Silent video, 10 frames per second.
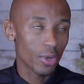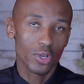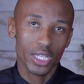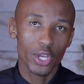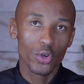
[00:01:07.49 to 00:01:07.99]

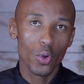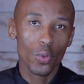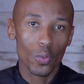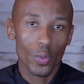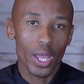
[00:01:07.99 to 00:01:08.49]
Because I know
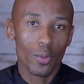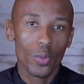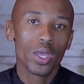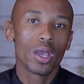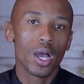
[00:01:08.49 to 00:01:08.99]
where
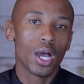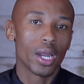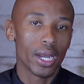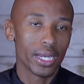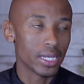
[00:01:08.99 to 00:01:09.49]
we
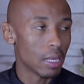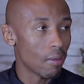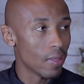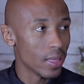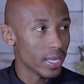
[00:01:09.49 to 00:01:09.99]
are right
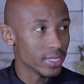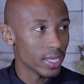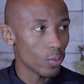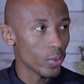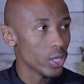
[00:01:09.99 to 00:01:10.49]
now is
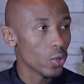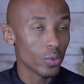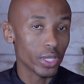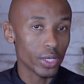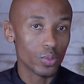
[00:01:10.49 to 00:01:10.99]
that we
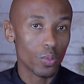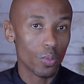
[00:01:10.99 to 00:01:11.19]
know that